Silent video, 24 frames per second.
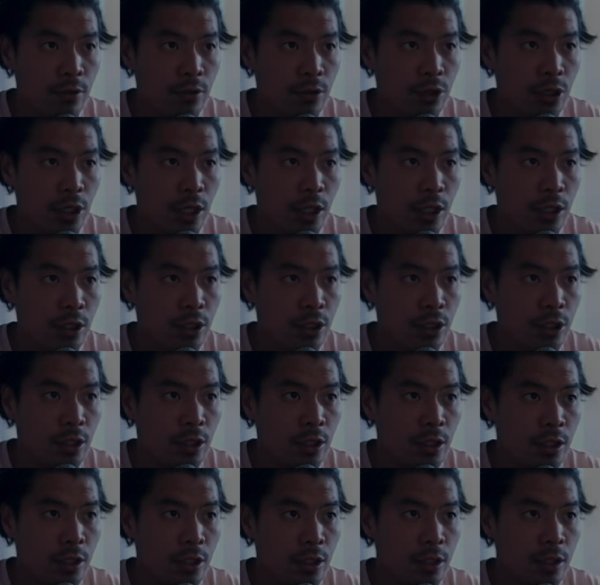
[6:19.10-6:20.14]

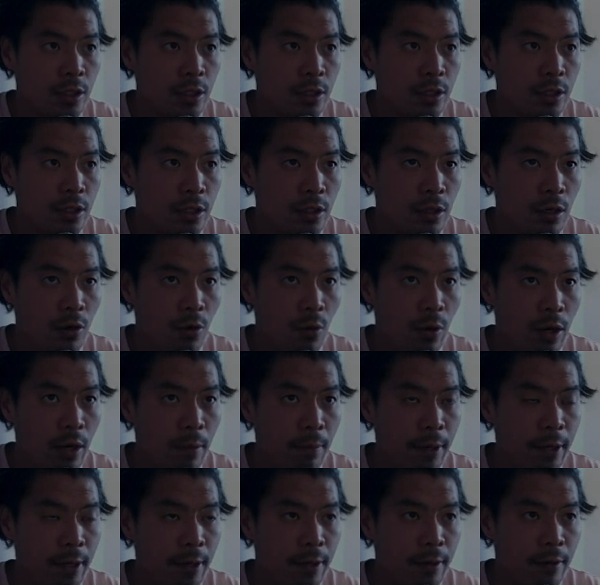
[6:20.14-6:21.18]
changes quite a
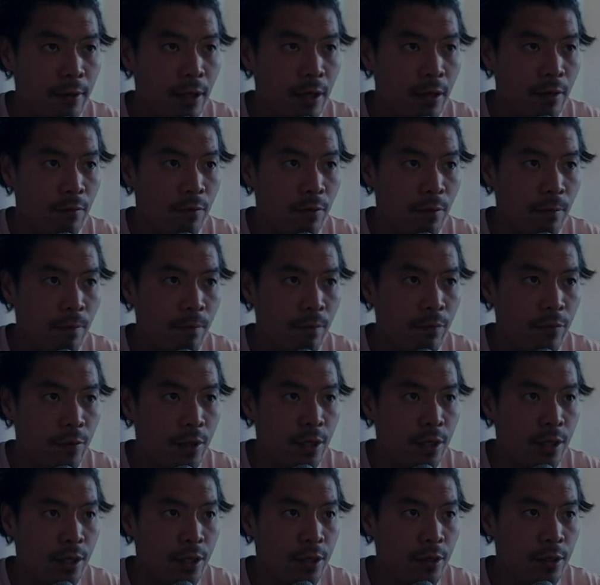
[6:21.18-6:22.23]
bit, like from
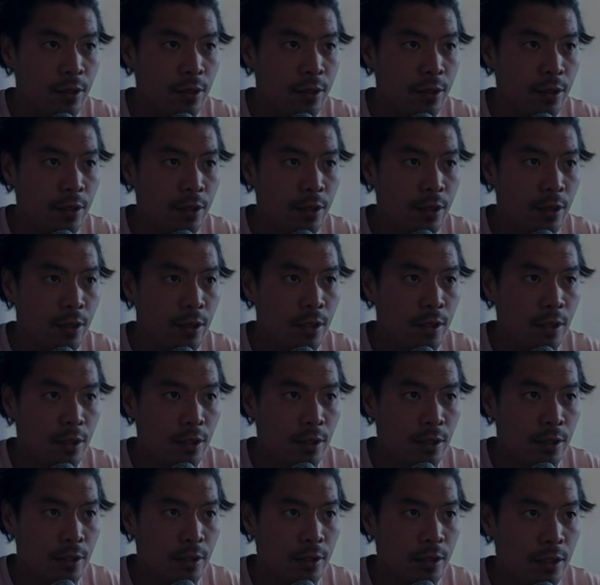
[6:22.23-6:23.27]
here
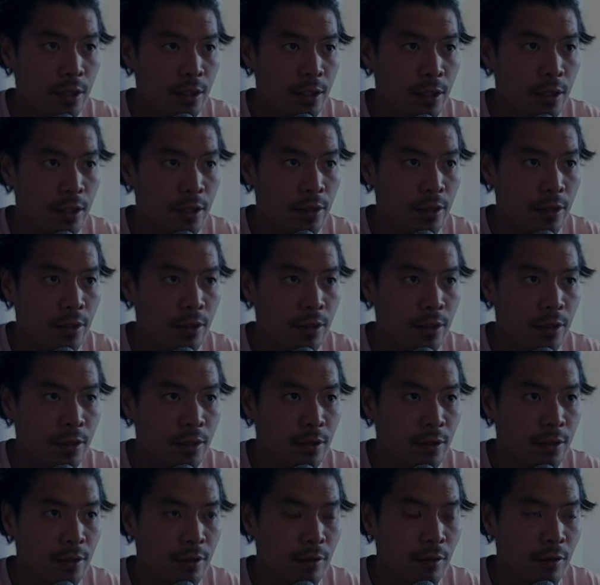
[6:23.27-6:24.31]
to here.
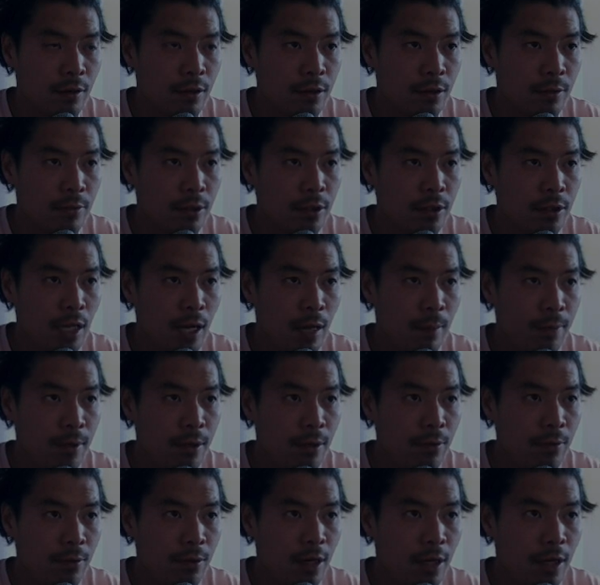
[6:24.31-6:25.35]
Something's happening
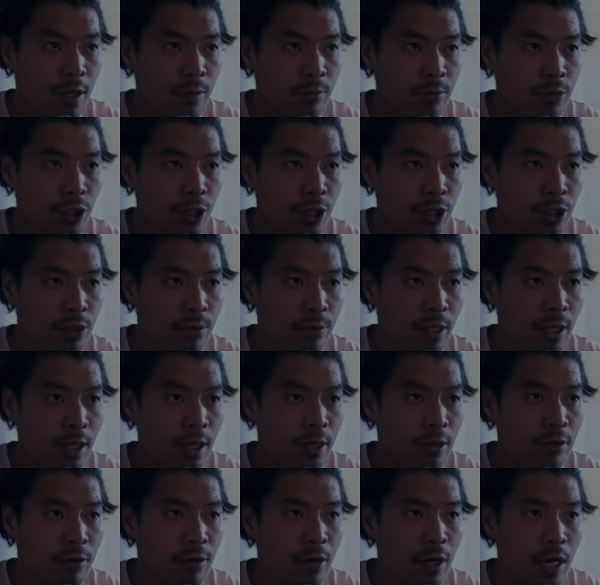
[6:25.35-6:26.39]
where I am changing my
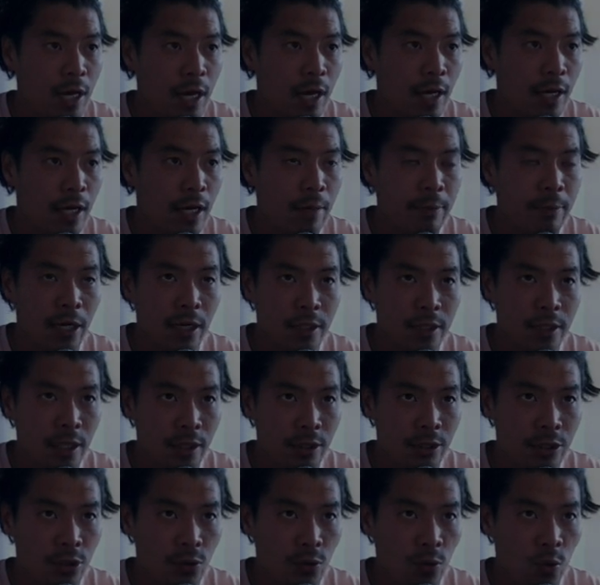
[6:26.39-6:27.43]
angle, and I'm not exactly
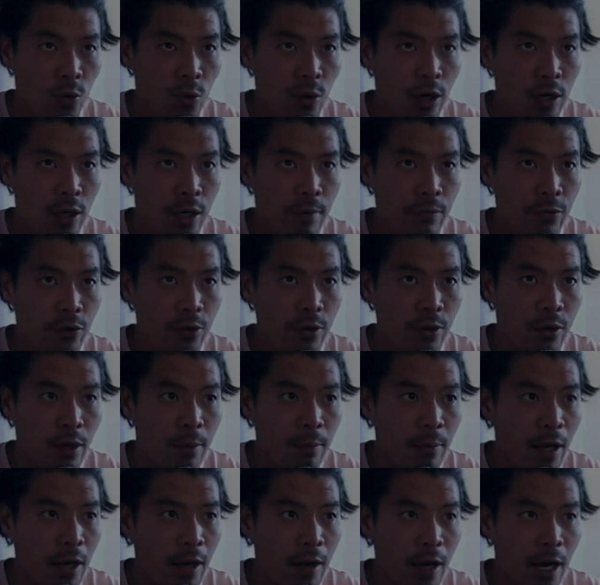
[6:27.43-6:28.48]
sure what I'm doing.
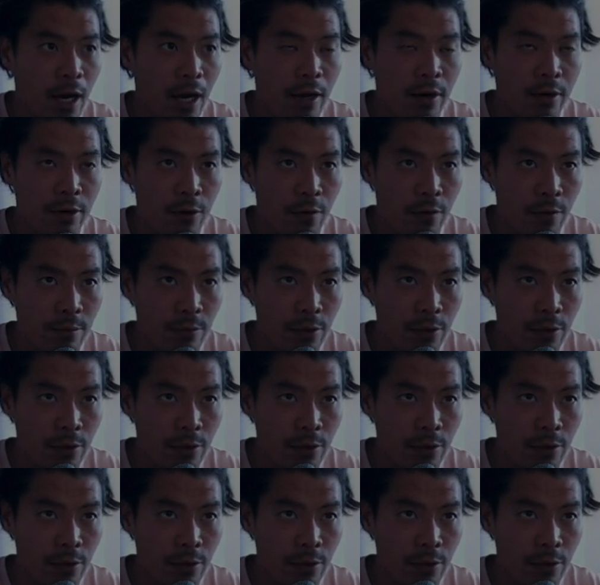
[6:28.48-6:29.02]
I don't know if I'm